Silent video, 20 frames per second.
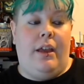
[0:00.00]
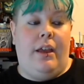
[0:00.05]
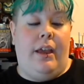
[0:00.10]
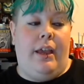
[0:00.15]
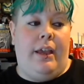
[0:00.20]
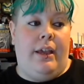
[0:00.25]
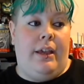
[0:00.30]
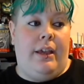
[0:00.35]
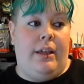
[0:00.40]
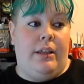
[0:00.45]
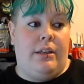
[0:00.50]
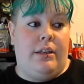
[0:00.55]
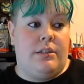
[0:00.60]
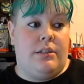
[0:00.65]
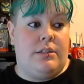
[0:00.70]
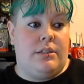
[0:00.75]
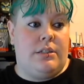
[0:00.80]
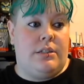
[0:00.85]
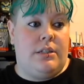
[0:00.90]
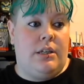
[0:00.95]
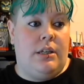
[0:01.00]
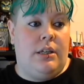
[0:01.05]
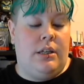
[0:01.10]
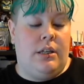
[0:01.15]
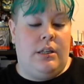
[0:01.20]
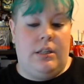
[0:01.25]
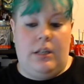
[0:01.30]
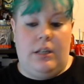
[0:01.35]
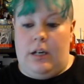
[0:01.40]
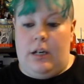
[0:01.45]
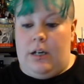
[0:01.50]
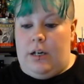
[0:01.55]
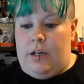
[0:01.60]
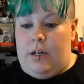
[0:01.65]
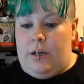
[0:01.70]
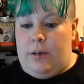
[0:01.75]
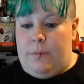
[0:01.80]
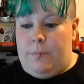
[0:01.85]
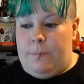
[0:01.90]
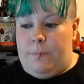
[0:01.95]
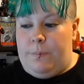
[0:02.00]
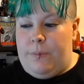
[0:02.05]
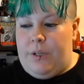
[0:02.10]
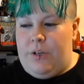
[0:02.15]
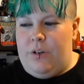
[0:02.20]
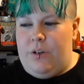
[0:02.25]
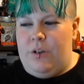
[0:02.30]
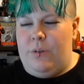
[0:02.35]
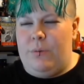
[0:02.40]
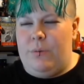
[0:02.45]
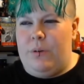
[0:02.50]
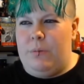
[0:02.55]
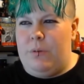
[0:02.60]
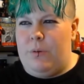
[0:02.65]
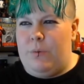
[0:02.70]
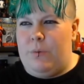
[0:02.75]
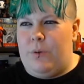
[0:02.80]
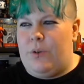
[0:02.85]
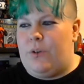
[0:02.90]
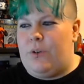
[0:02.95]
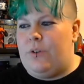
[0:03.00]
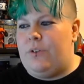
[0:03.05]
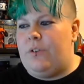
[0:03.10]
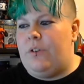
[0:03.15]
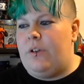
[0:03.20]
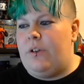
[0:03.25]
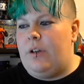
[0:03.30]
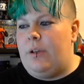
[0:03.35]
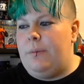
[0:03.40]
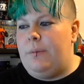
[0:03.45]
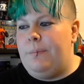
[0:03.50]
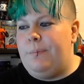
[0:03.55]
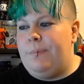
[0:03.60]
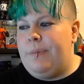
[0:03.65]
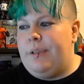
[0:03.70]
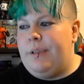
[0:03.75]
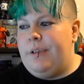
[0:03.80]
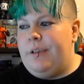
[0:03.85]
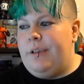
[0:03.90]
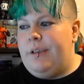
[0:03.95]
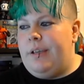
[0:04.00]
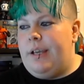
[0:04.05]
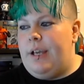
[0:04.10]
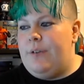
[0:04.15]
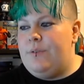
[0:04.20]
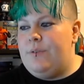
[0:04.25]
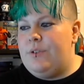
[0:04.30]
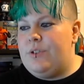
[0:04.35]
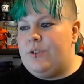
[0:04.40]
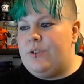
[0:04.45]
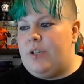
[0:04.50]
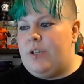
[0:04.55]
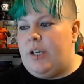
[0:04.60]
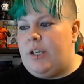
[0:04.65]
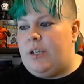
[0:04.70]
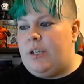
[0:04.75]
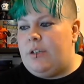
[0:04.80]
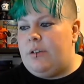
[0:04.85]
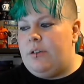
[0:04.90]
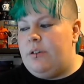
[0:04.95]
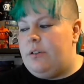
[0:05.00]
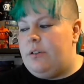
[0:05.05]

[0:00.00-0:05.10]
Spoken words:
and I don't know what I'm going to work on tonight. Haven't decided.